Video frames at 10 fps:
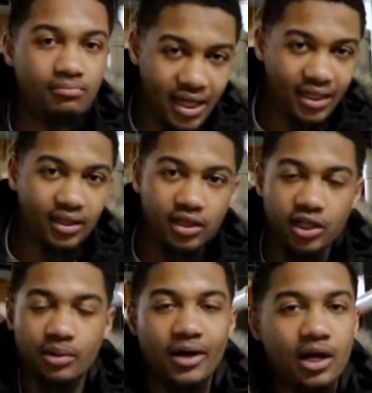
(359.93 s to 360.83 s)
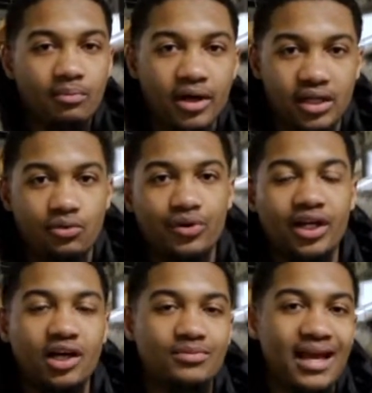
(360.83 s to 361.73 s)
make a good amount of money when it
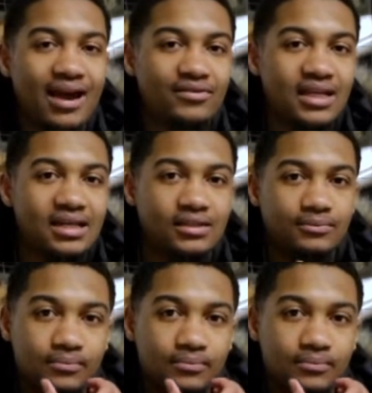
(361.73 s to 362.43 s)
comes to advertising.